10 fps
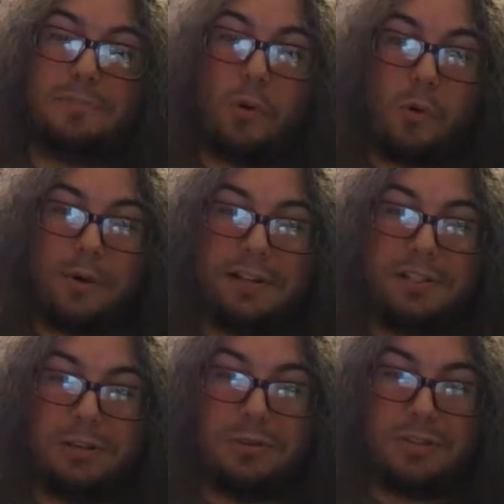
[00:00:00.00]

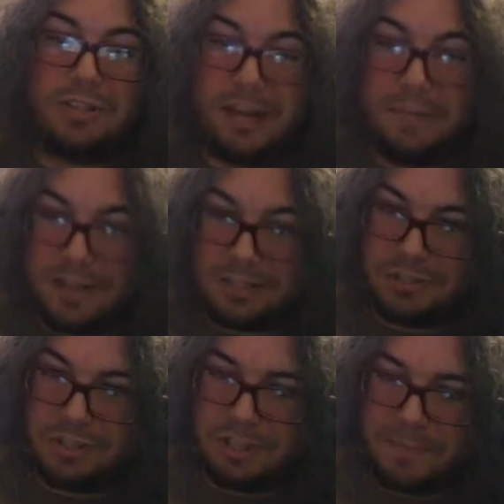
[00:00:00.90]
ported to the Sega
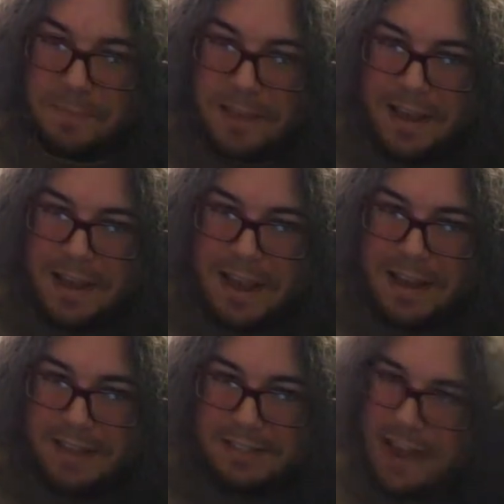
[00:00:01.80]
Master System.
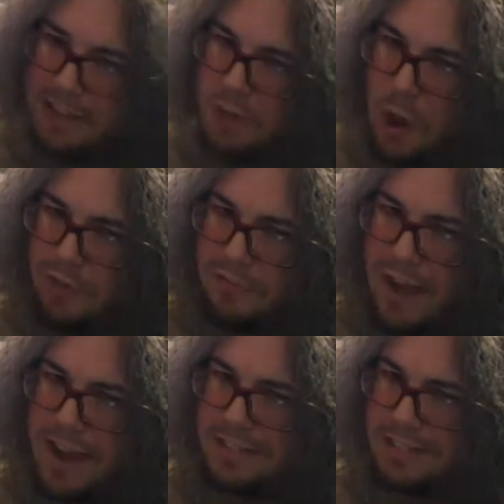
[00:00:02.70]
It is a
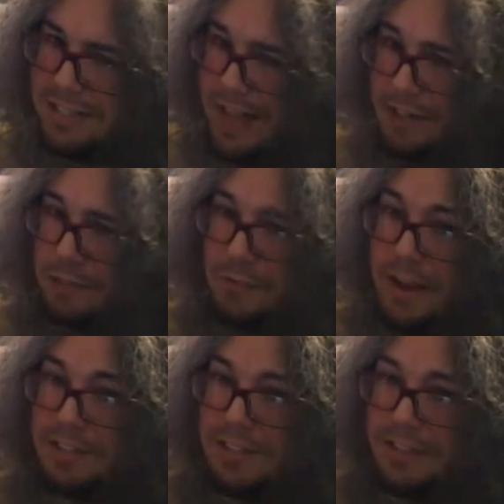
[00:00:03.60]

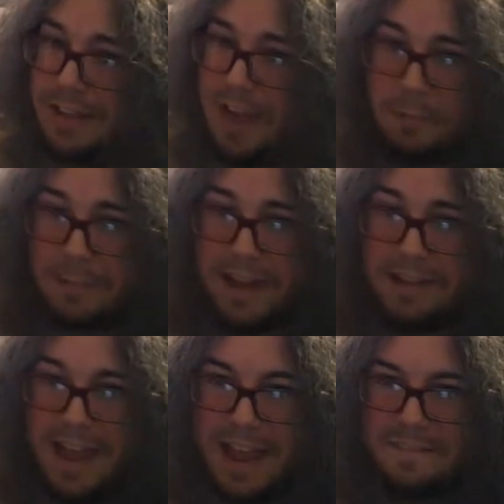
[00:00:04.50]
dogfight/racing
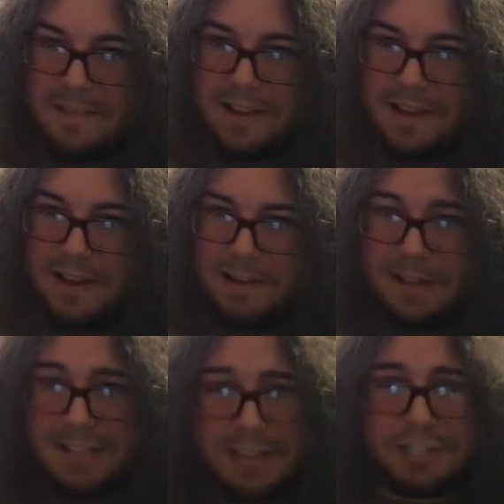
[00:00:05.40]
airplane game.
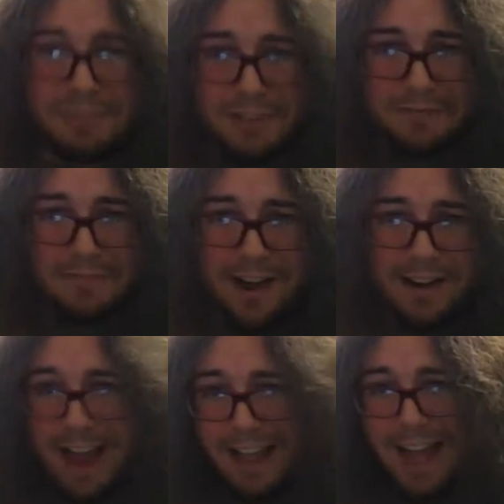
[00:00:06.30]
It's actually really
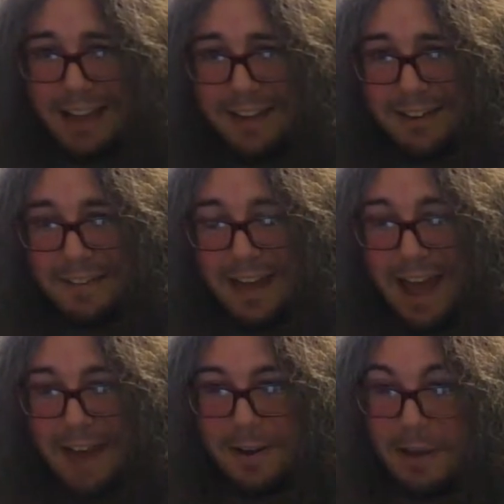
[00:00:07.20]
fun. I like it.
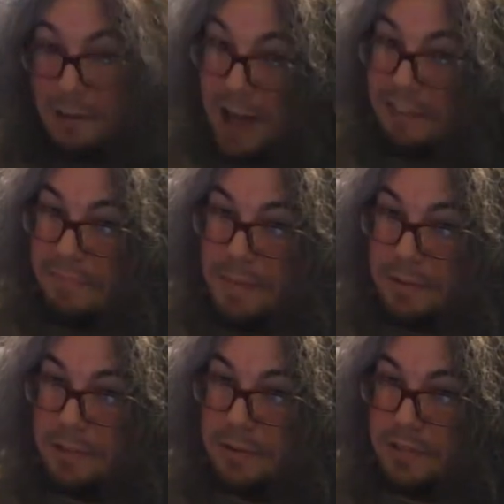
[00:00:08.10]
And a lot of
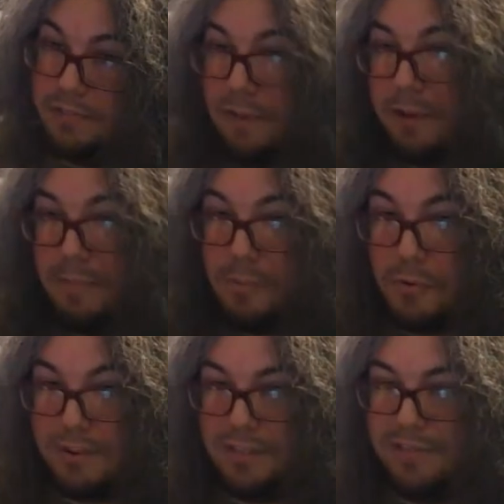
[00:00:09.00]
people do. It's very
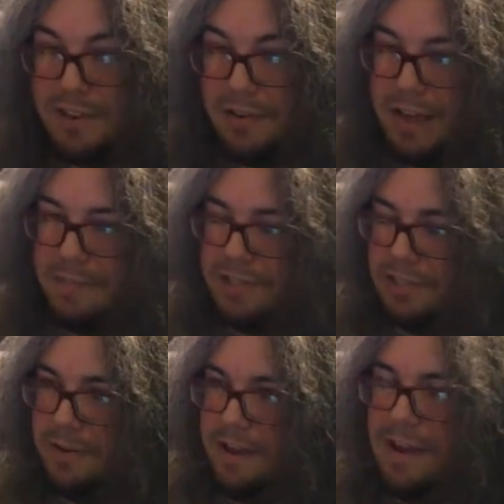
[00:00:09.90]
important to video game
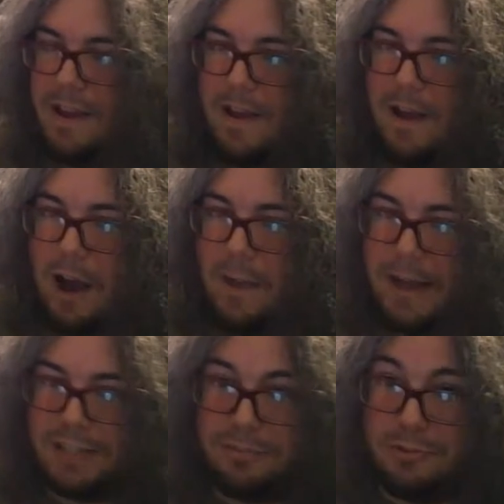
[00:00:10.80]
history. It
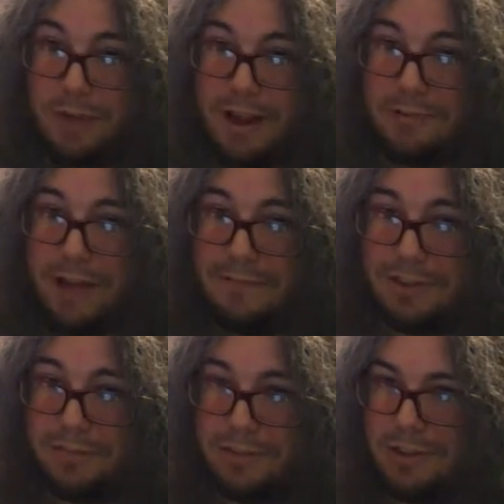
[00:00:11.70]
has some great
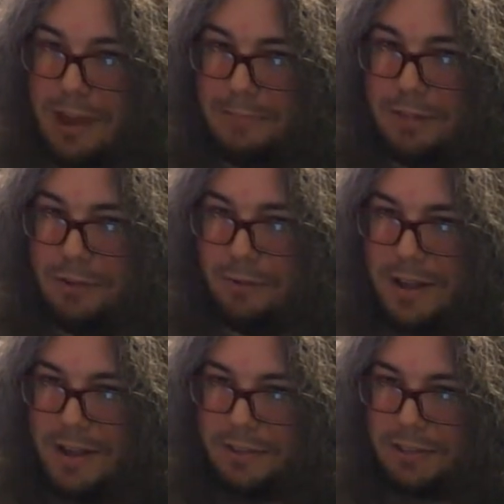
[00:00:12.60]
graphics for the time, too.
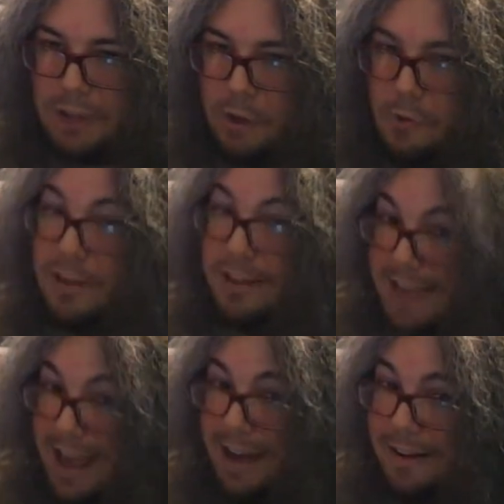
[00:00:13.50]
So,
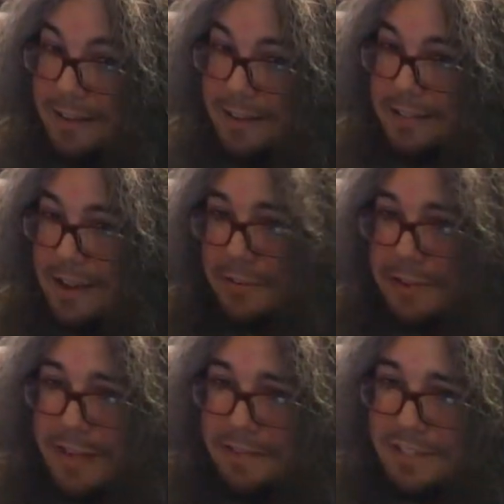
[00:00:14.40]
yeah,
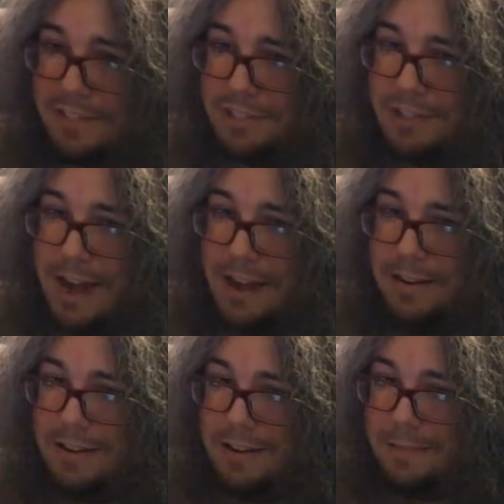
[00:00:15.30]
definitely give this a shot.
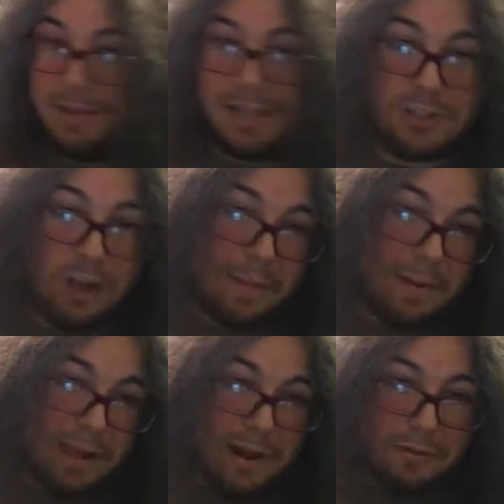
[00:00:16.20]
But let's talk
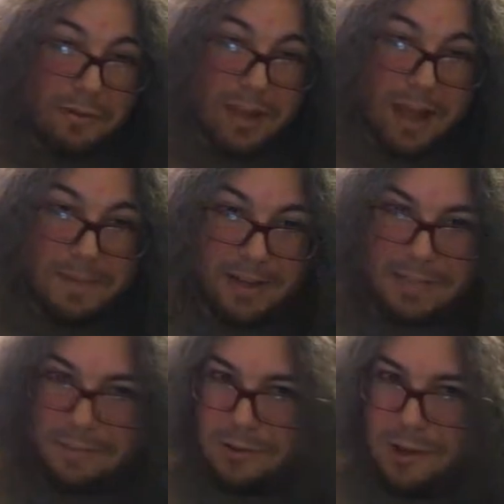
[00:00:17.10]
about that other thing I
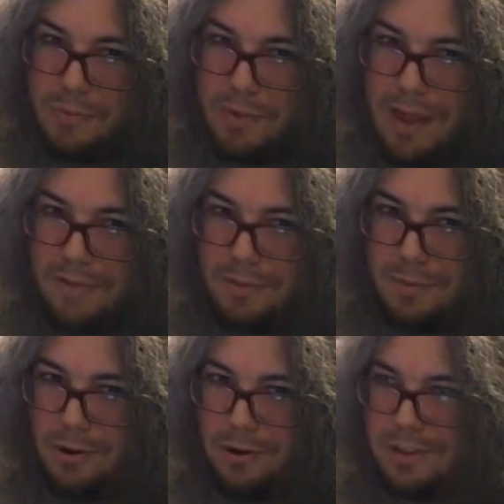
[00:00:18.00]
picked up along with
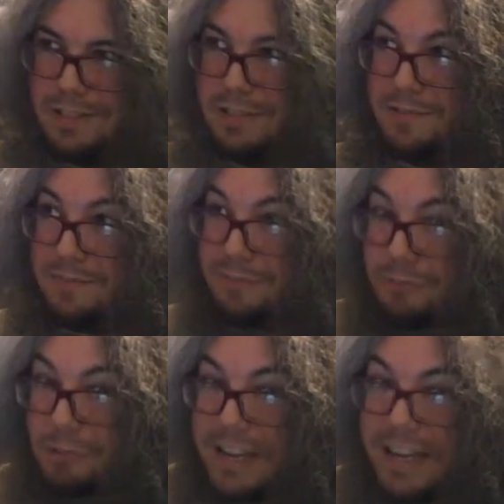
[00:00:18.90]
Afterburner, because it's
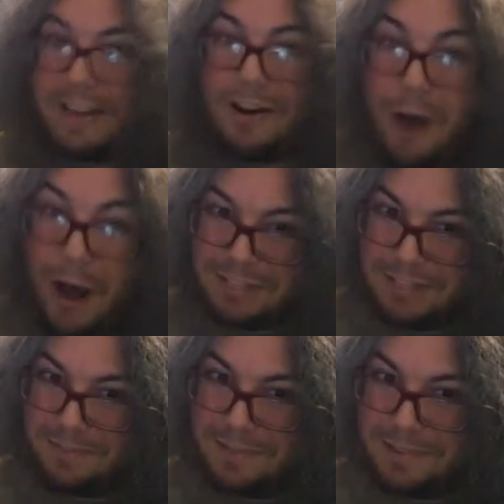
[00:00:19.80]
freaking awesome.